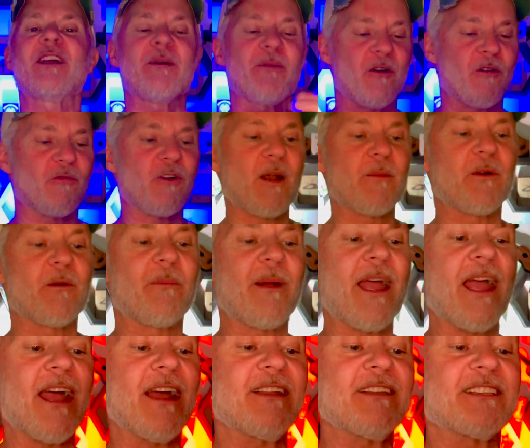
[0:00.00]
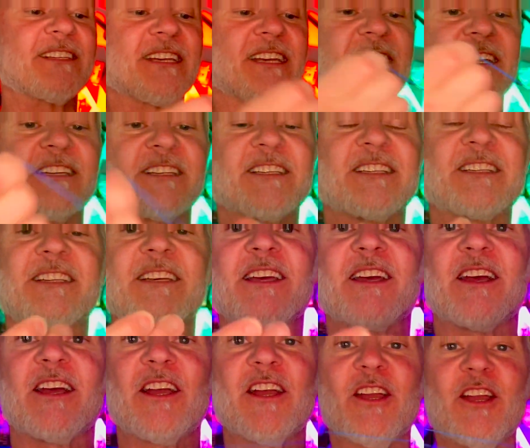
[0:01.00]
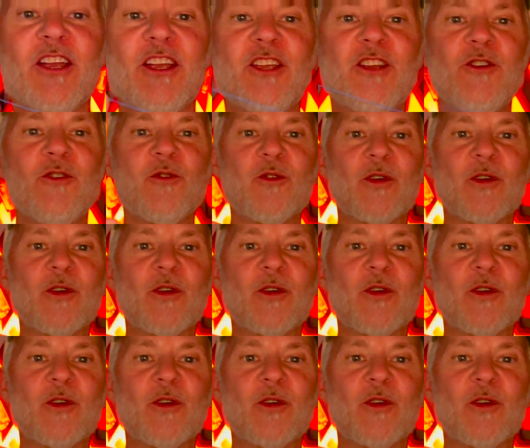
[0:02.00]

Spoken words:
about rubber bands is you